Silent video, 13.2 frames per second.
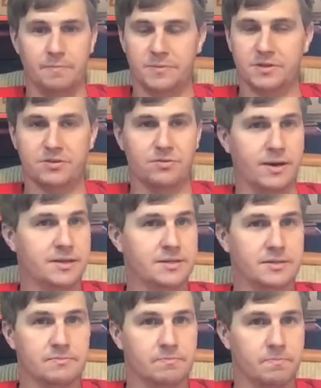It's
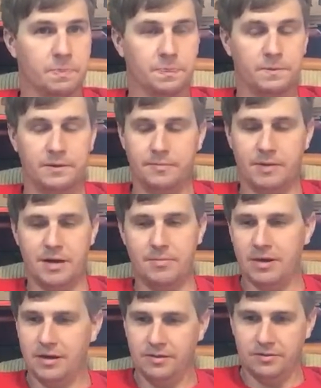crazy. In my
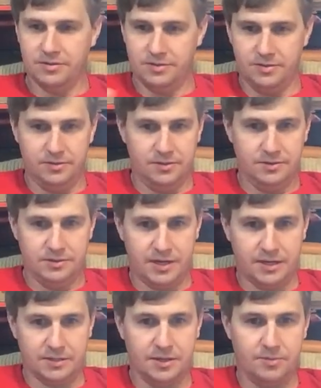mind, they're still the
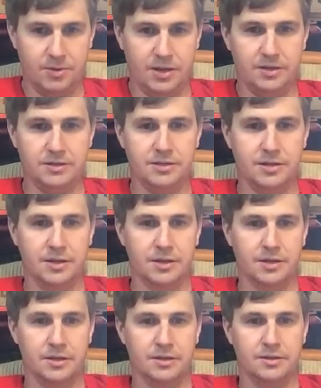exact same age,
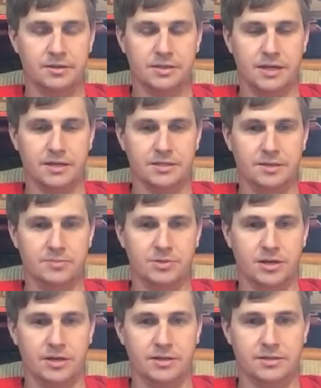exact same
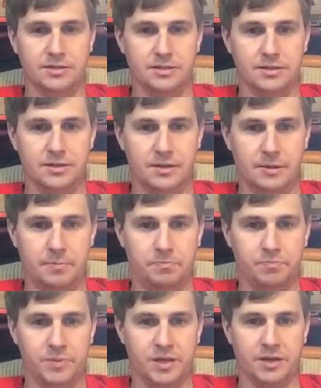size.
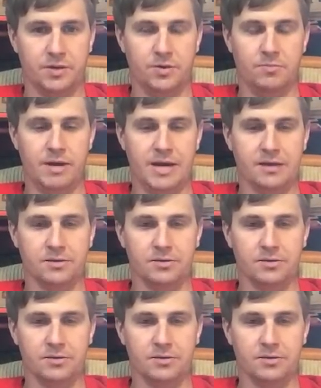And going back